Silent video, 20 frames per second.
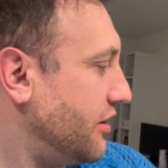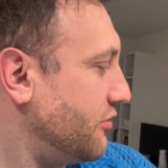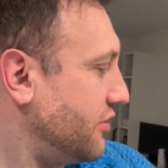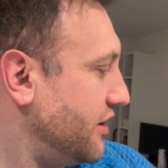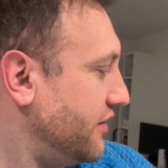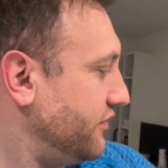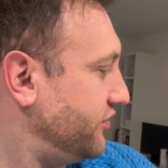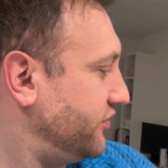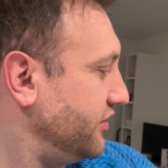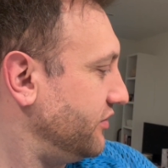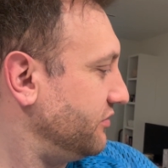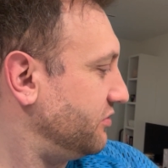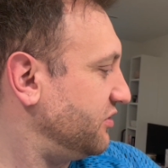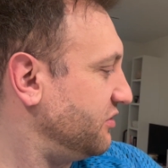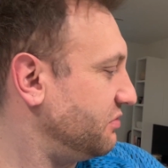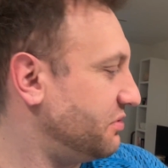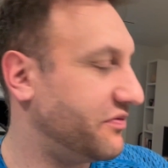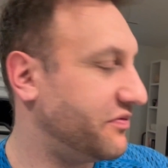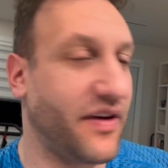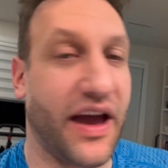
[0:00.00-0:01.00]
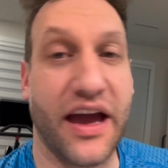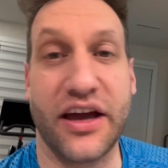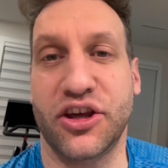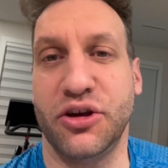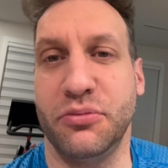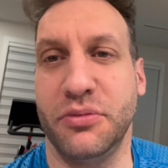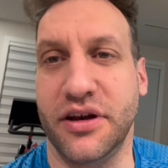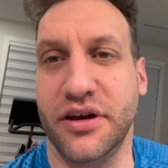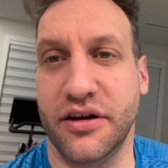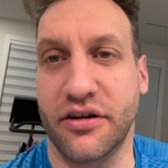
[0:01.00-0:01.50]
wife seems to be
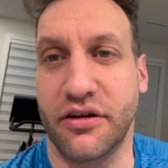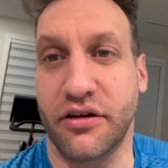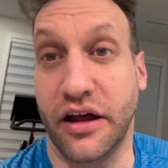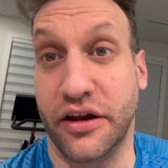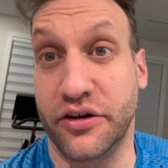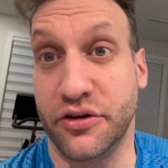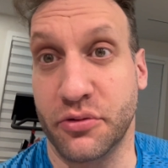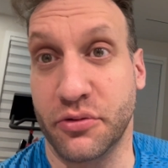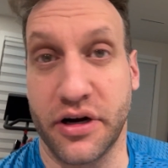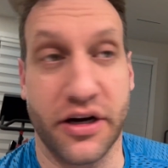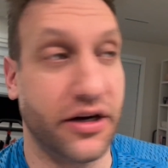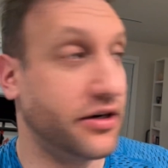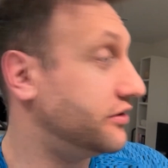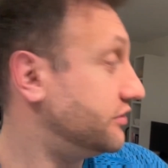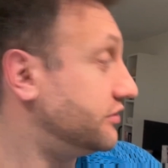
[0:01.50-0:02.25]
vacuuming in our underwear.